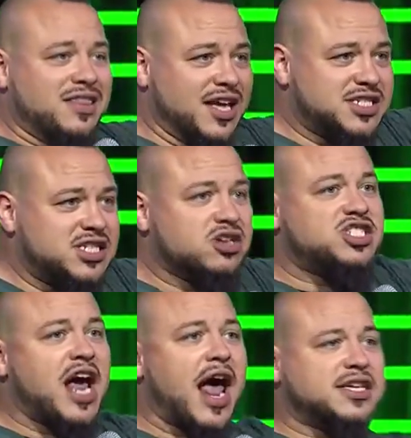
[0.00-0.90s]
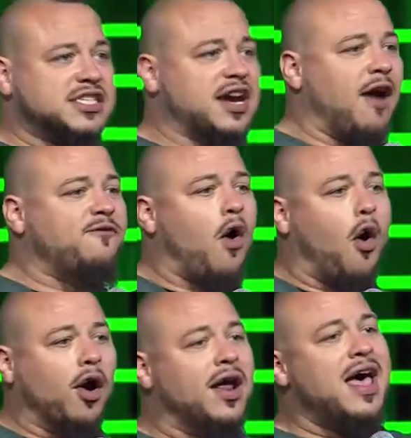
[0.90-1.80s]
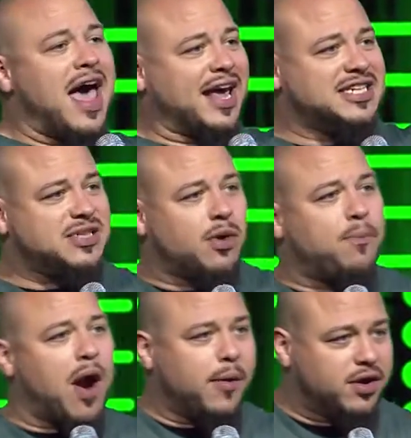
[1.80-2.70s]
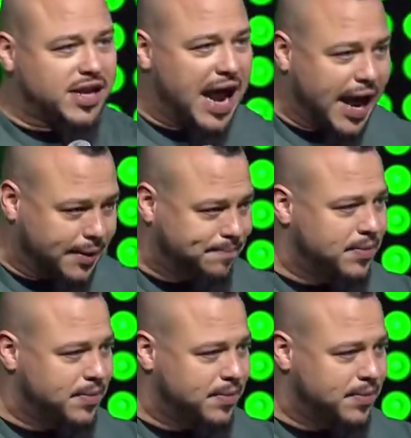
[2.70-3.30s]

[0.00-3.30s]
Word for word: this is your chance to come forward and get someone to pray with you tonight.